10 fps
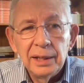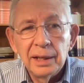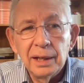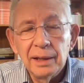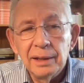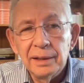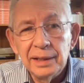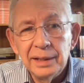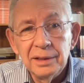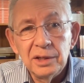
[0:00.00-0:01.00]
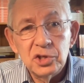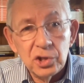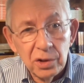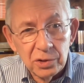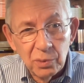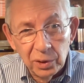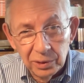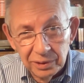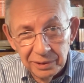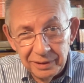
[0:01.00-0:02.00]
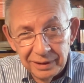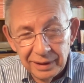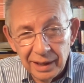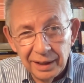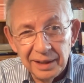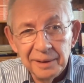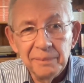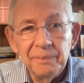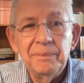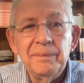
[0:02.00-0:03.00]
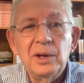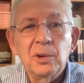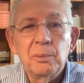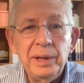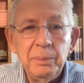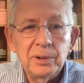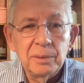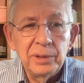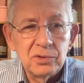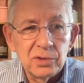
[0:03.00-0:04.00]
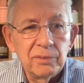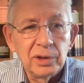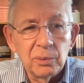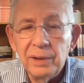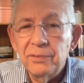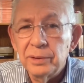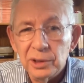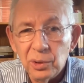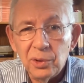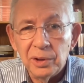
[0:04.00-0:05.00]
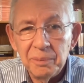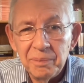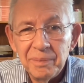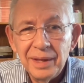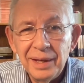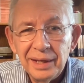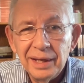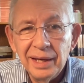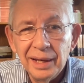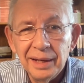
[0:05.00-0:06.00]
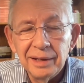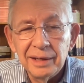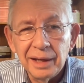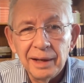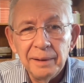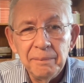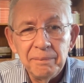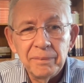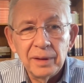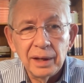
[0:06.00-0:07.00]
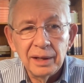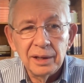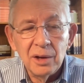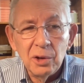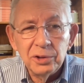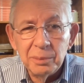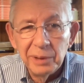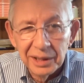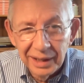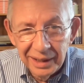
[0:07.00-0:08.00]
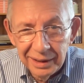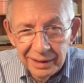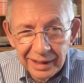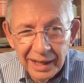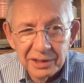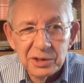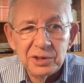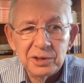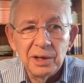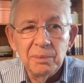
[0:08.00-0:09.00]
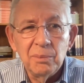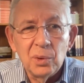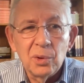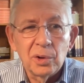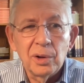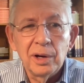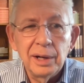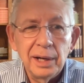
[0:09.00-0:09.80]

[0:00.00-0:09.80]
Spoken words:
In the church world, people can be driven away from the Lord, and ultimately that's more